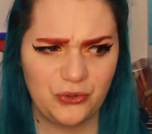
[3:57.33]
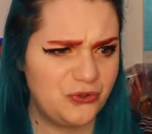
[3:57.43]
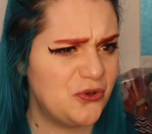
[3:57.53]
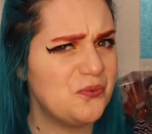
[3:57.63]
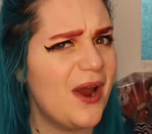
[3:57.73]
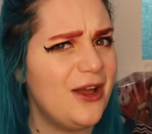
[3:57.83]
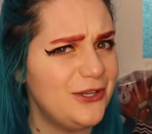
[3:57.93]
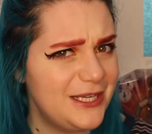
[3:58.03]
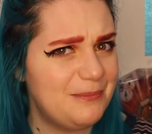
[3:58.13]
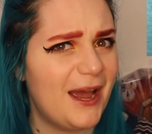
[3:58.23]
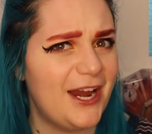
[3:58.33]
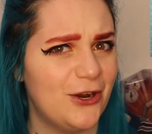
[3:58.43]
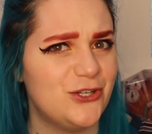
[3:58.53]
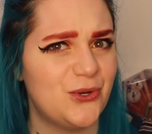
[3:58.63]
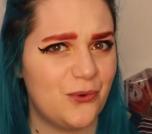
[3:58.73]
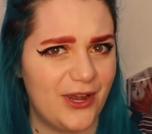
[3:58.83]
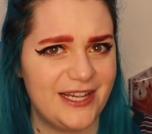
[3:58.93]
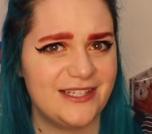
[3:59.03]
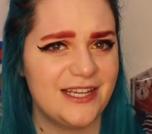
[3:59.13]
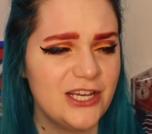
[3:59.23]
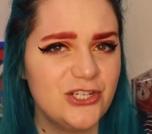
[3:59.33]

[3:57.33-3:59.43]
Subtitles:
surrounded by her toys.